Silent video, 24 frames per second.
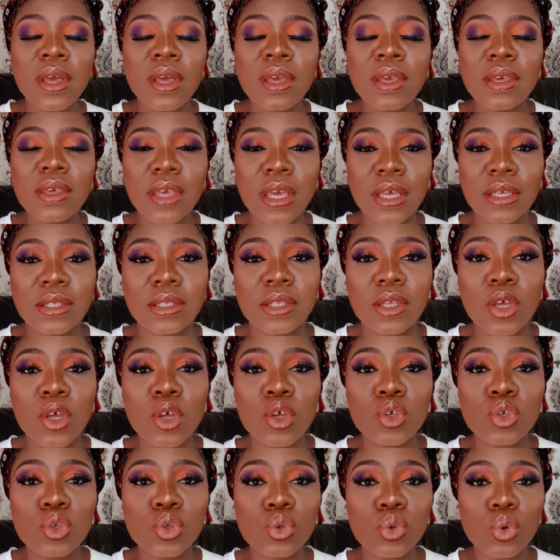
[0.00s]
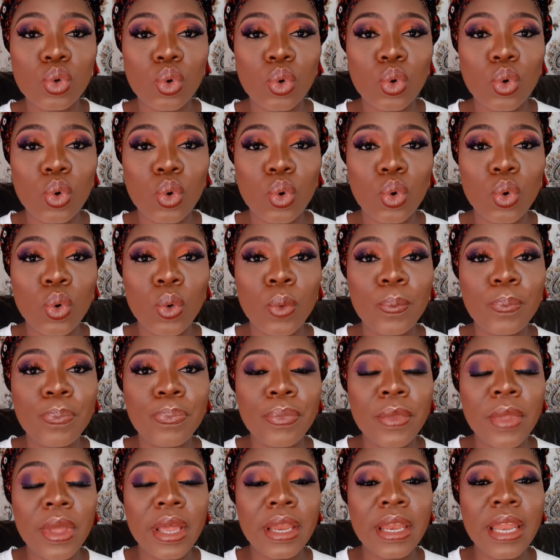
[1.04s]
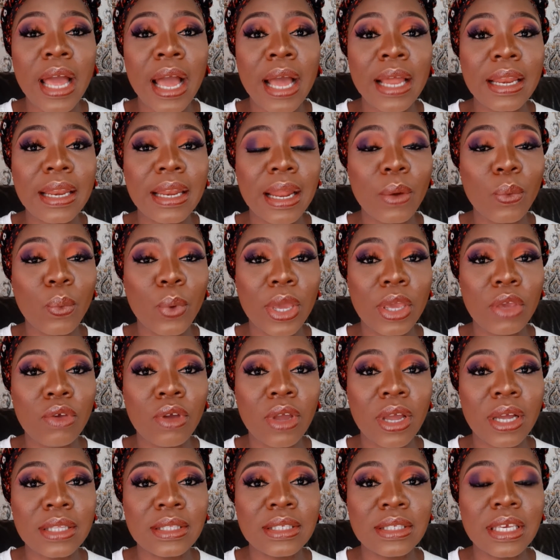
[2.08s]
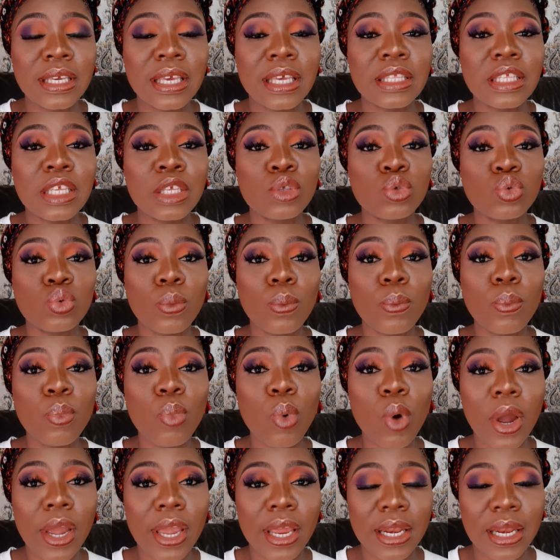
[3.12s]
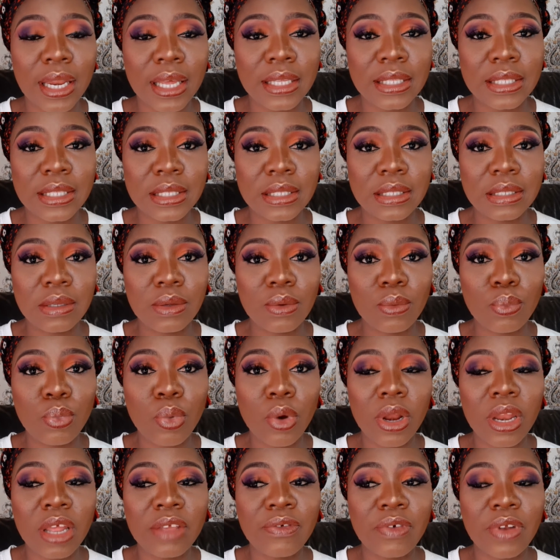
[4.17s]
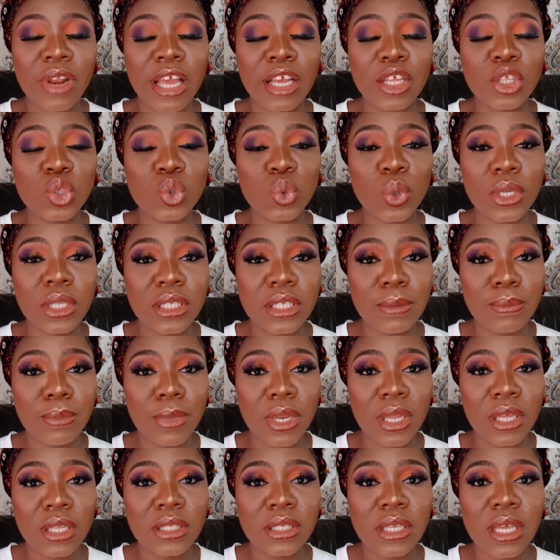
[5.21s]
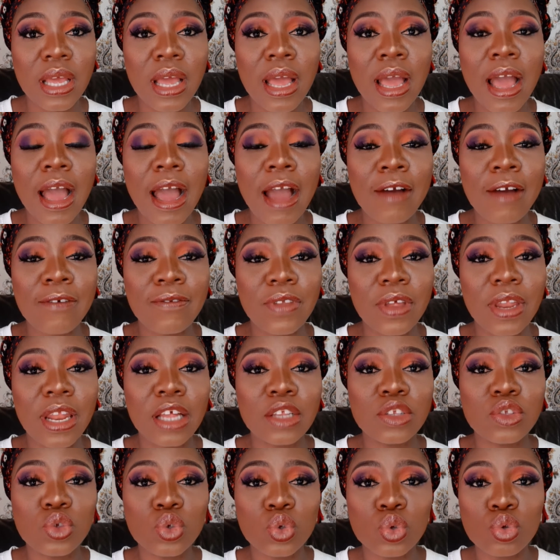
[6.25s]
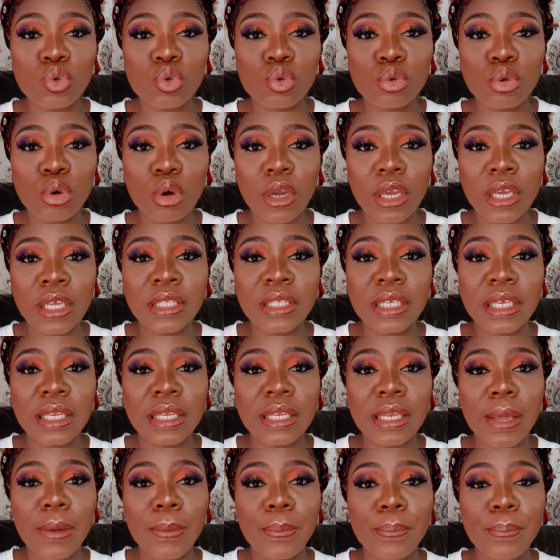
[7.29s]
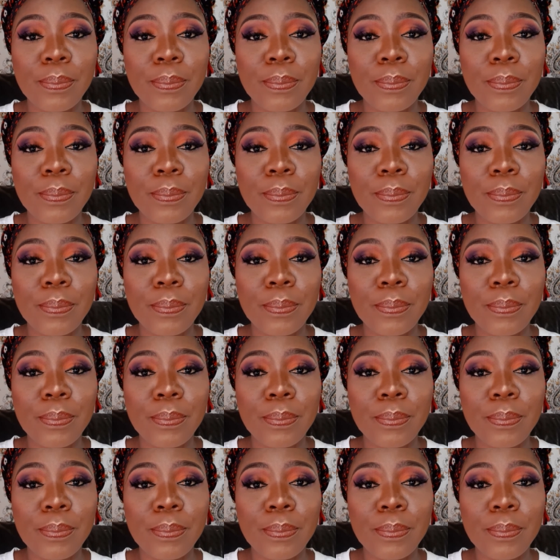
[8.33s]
Yes, so the another way you can take it is to boil it for like 20 minutes. After that, you store it in a